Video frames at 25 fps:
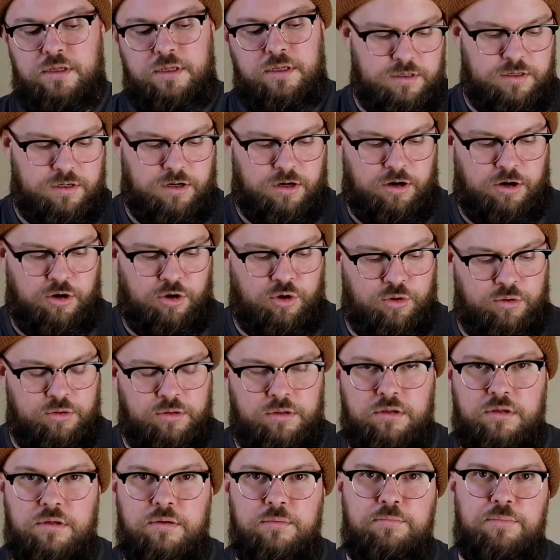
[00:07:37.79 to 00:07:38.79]

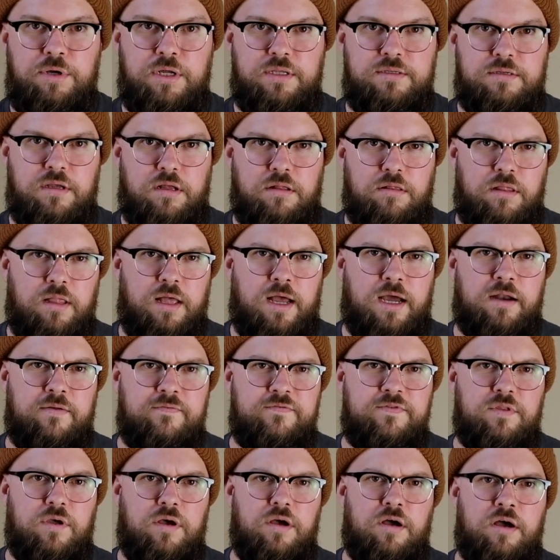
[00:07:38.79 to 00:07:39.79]
Carl puts a lot
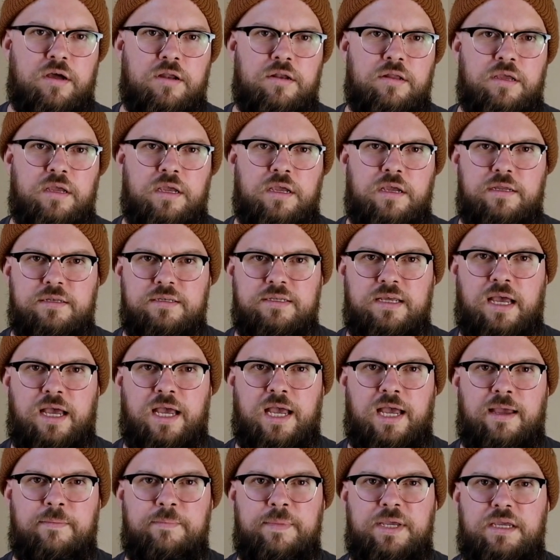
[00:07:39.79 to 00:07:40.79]
of thought and
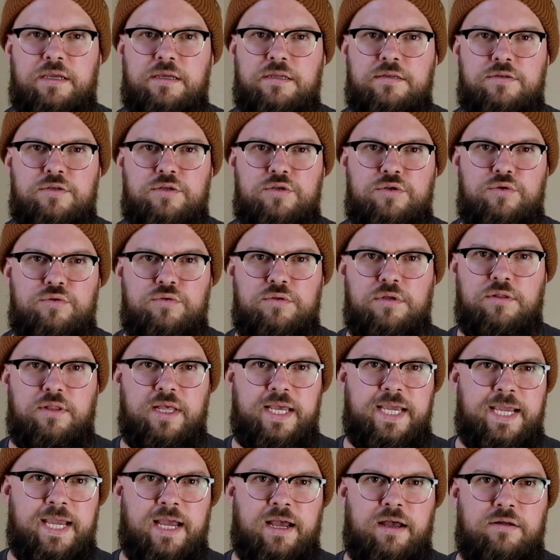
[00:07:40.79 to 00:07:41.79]
time into the
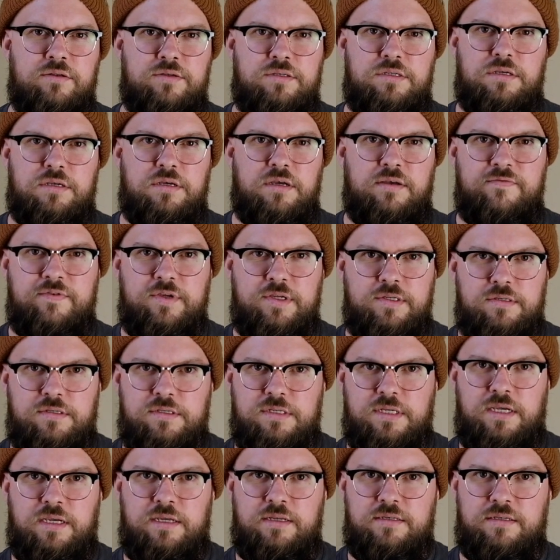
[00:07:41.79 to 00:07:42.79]
layouts of his
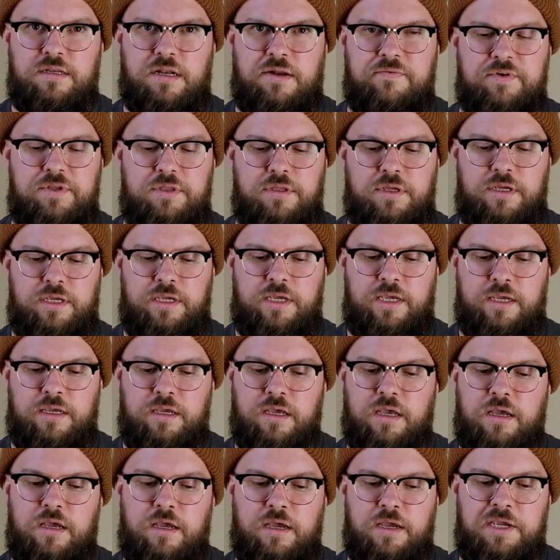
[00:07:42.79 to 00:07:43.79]
zines and everything.
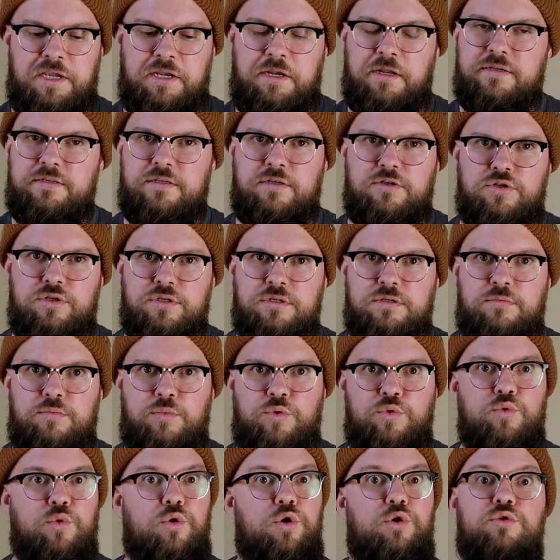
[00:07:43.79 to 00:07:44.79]
He doesn't
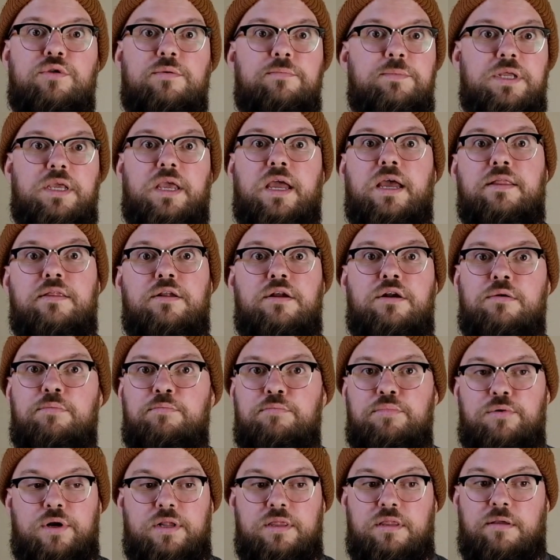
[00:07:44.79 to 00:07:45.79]
just throw them together,
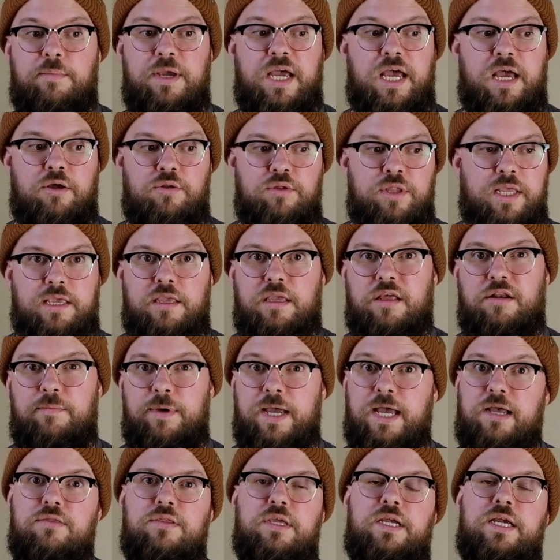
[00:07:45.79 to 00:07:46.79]
print them out, and like get them
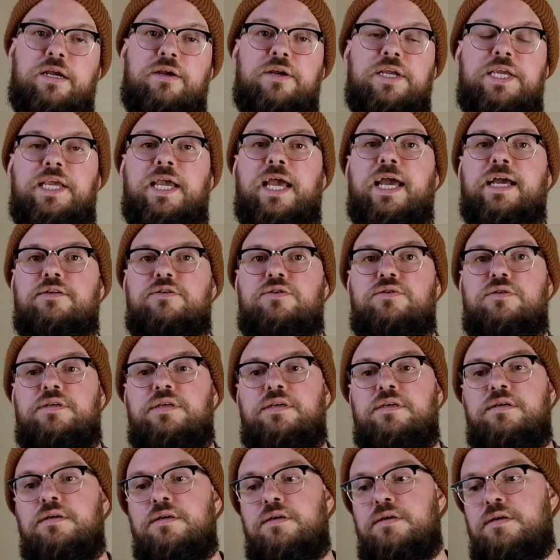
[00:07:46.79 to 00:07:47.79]
out there. He actually